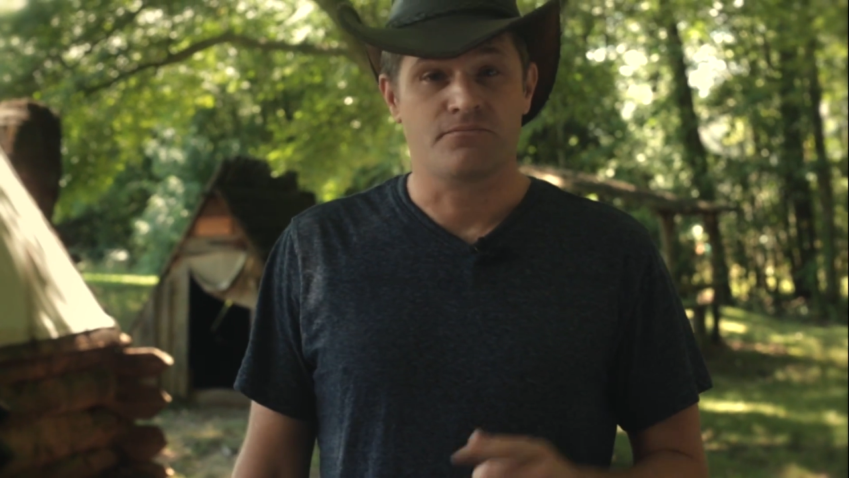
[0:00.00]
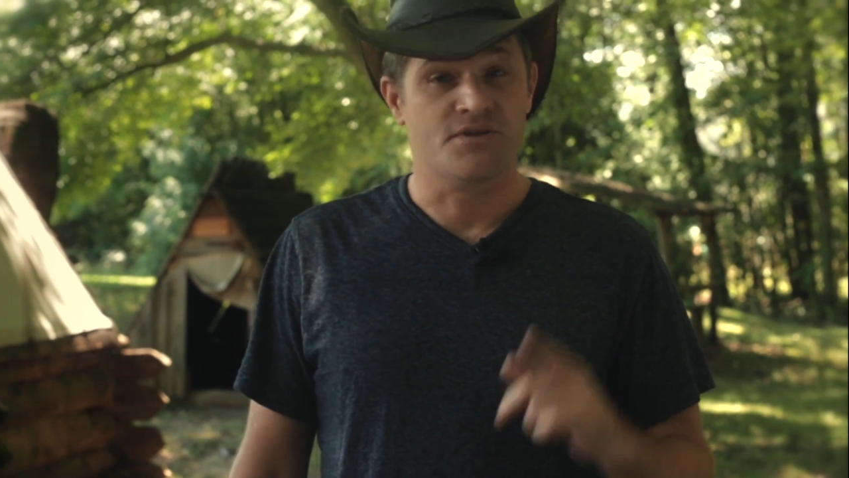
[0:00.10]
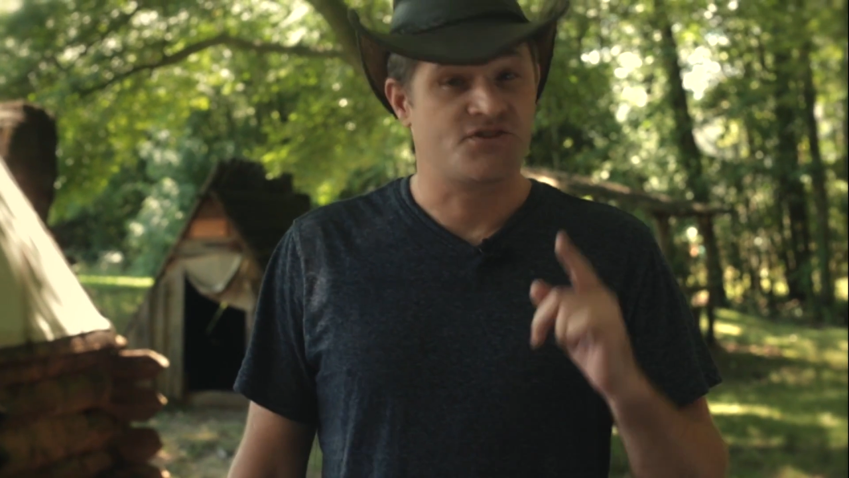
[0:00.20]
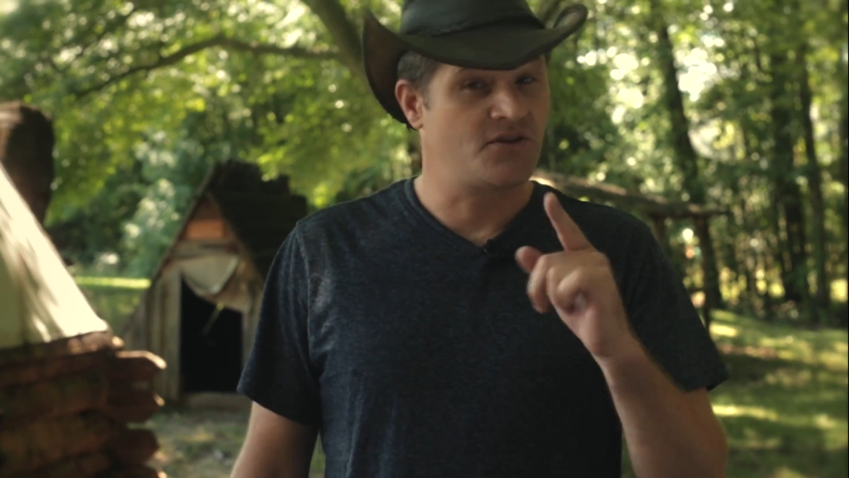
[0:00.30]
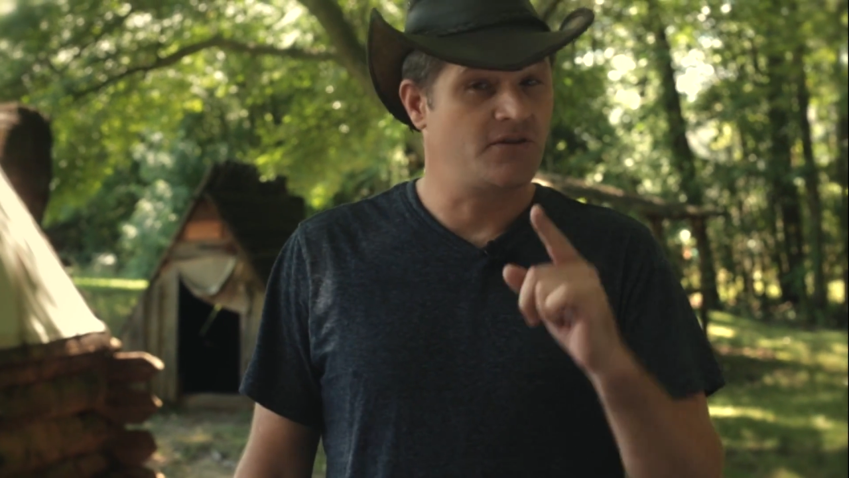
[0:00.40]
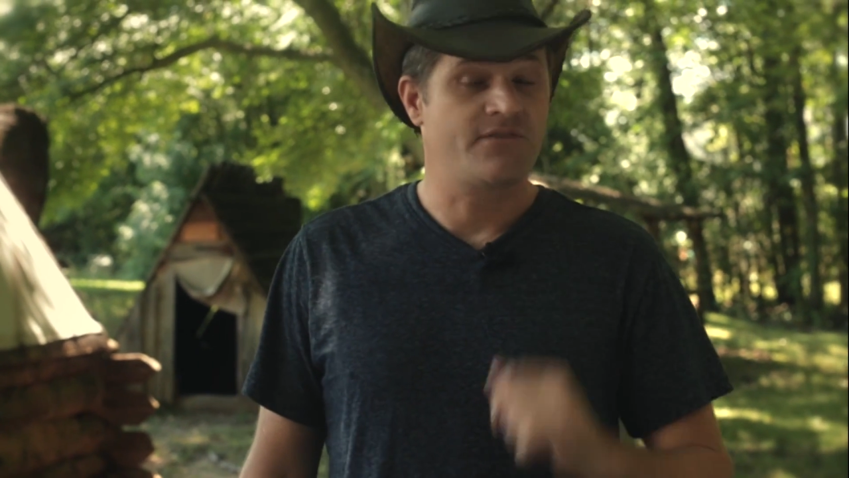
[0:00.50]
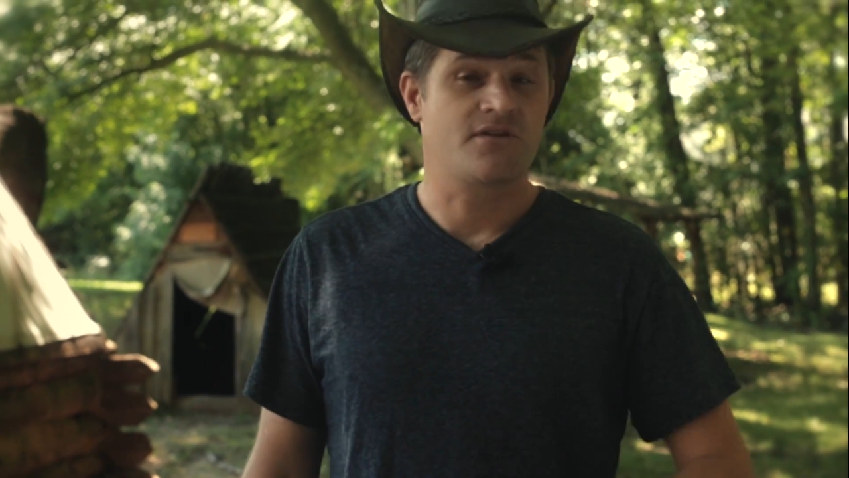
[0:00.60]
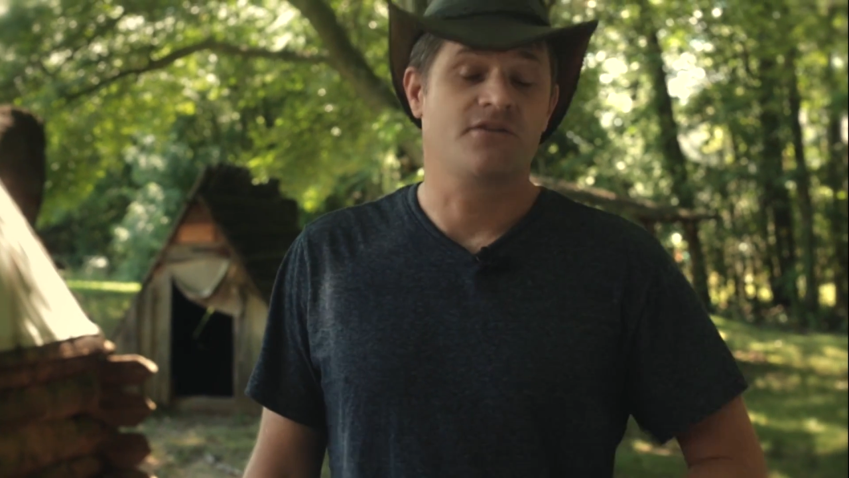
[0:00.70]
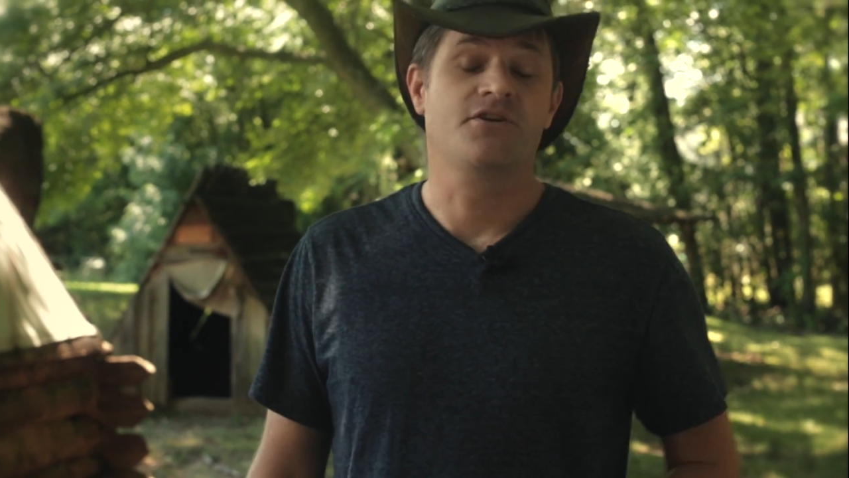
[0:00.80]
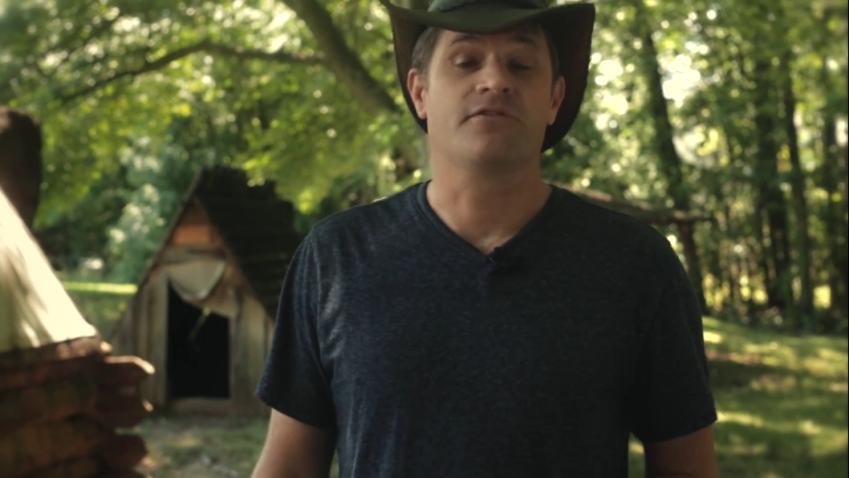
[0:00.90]
but still left
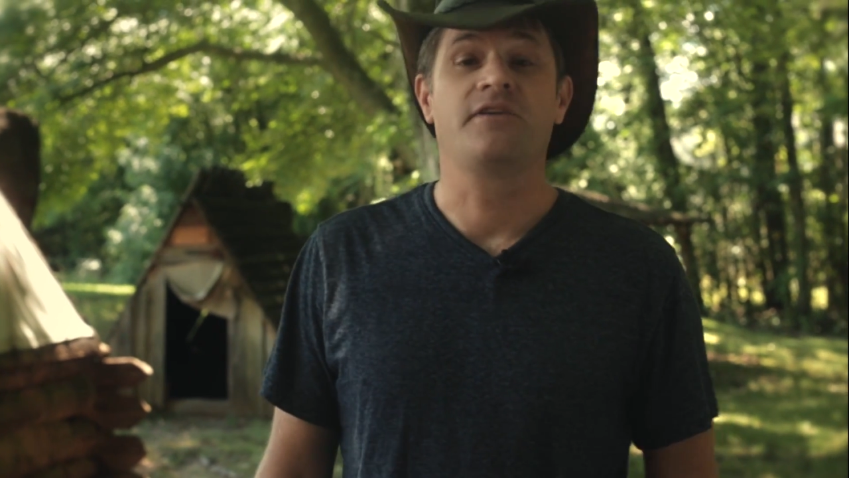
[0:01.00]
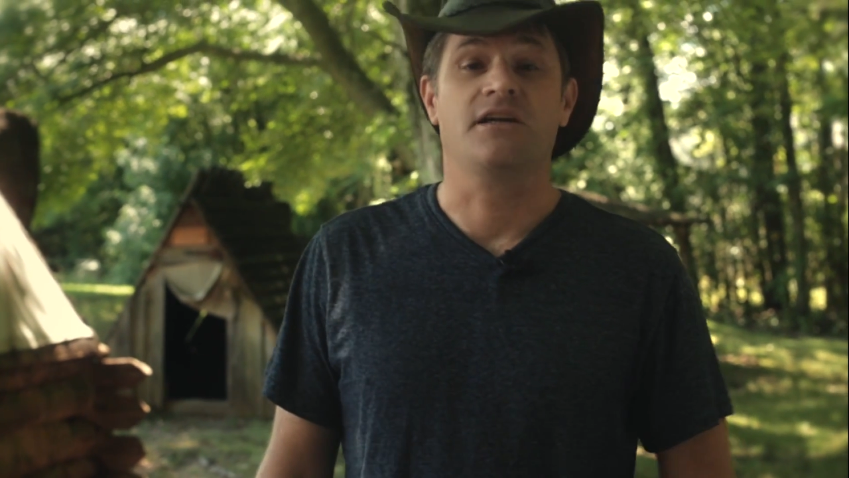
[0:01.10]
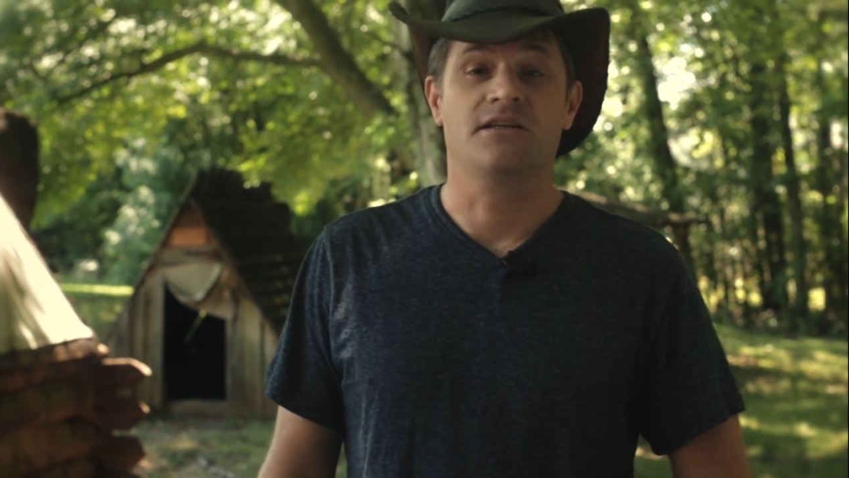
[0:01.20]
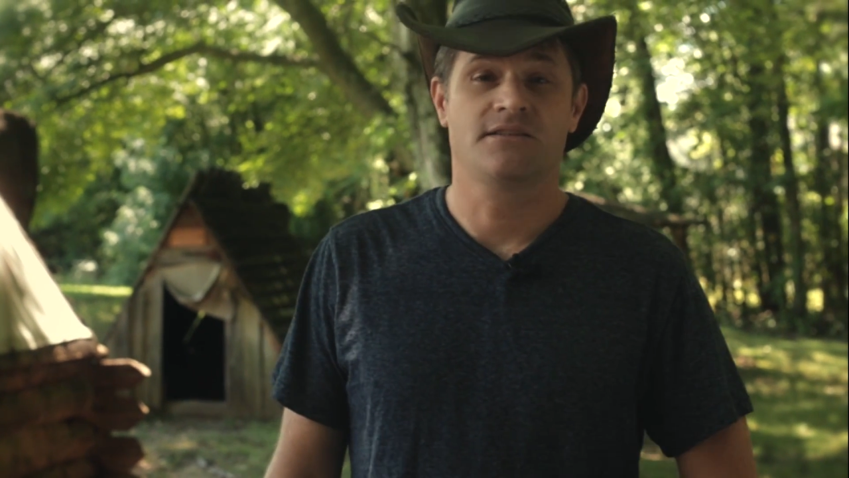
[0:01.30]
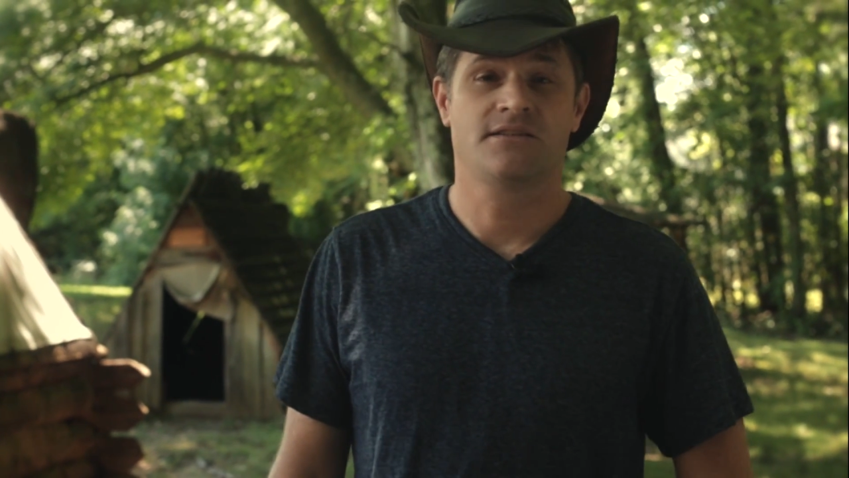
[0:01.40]
under your feet.